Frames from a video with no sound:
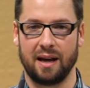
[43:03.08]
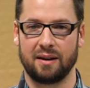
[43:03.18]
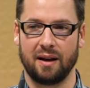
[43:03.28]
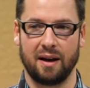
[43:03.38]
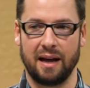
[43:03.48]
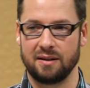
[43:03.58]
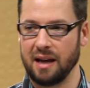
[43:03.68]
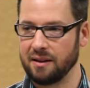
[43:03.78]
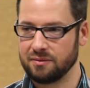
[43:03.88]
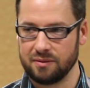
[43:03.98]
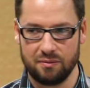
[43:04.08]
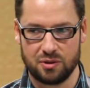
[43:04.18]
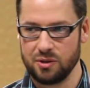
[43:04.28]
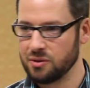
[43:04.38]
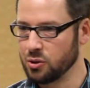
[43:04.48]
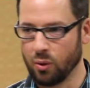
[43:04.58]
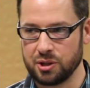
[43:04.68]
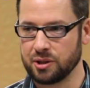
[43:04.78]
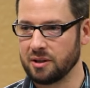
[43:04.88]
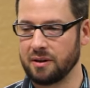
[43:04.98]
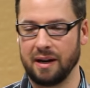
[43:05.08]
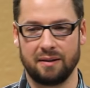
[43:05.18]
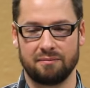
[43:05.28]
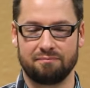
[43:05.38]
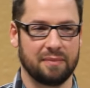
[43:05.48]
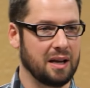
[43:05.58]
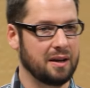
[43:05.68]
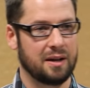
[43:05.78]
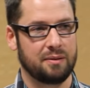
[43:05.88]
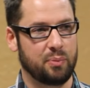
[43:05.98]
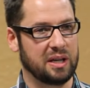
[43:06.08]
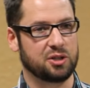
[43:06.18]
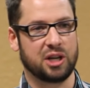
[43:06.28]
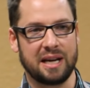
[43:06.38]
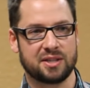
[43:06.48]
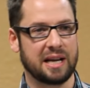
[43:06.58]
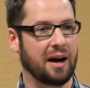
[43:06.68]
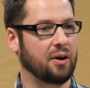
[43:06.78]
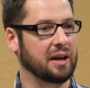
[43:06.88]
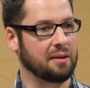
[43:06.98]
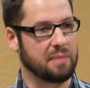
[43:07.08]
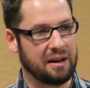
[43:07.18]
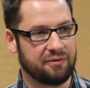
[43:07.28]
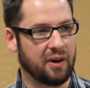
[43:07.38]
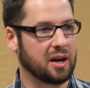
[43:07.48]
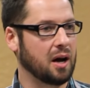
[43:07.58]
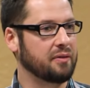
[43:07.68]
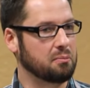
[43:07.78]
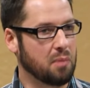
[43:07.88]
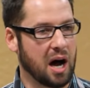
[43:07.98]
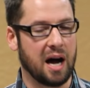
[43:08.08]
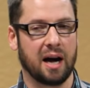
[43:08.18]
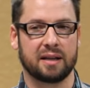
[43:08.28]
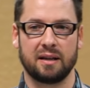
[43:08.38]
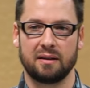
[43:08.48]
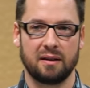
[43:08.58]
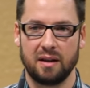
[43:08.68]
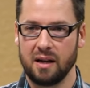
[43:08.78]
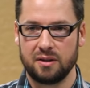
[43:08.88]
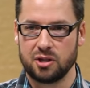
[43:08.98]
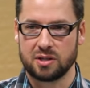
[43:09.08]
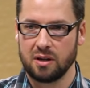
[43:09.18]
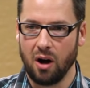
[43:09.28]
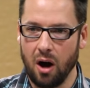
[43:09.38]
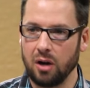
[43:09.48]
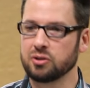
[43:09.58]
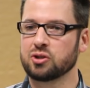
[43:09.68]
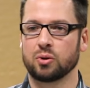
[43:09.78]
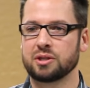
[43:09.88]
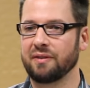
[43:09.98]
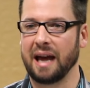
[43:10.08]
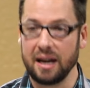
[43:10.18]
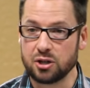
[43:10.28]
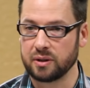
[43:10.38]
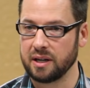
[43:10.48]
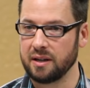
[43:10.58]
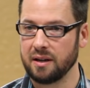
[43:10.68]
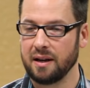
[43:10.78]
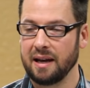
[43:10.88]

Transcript: and torture and being chased out and made fun of and mocked and just all sorts of hatred,